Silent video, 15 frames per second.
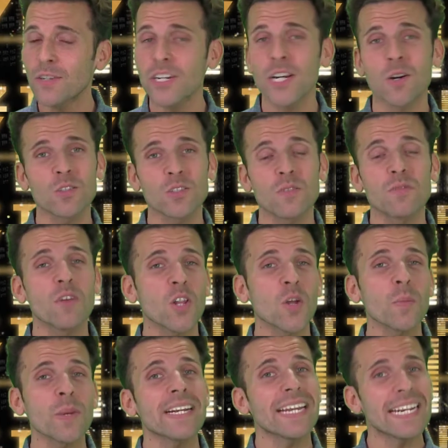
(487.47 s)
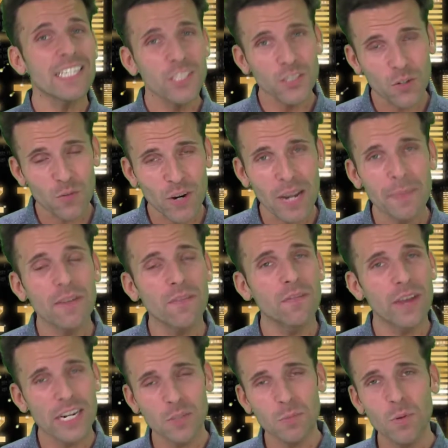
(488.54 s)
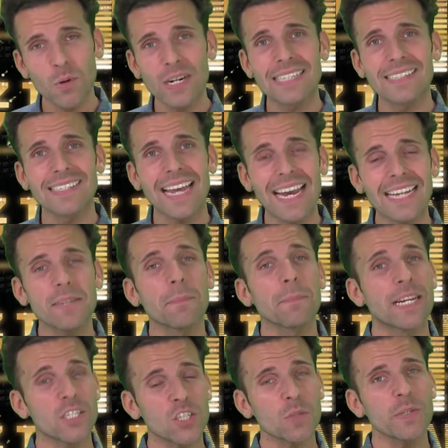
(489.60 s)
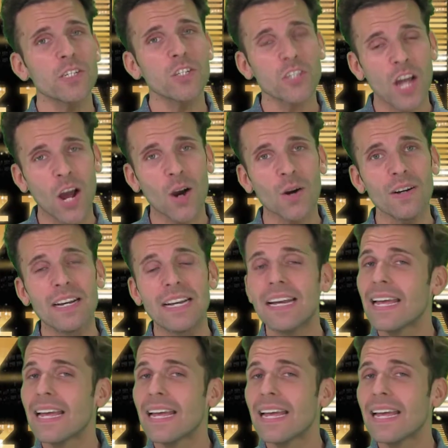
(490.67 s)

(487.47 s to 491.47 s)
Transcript: You can also follow me on Instagram and Facebook. It's at Benjamin Schnau.